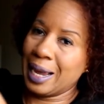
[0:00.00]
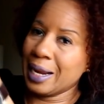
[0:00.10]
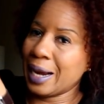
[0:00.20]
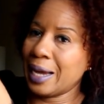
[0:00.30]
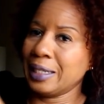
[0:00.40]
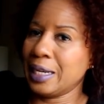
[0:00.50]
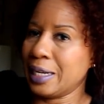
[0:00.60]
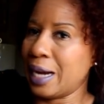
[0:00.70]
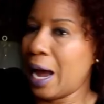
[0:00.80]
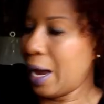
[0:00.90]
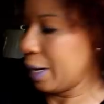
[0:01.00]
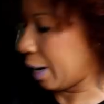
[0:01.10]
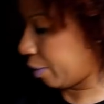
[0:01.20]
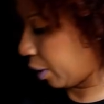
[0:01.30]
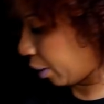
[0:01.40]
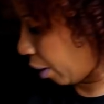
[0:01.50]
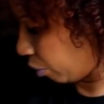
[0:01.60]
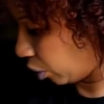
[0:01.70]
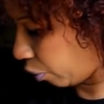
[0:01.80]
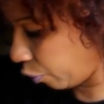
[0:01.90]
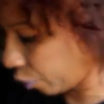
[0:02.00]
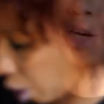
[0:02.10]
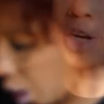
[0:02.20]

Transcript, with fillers: $8.99. I think that was a Got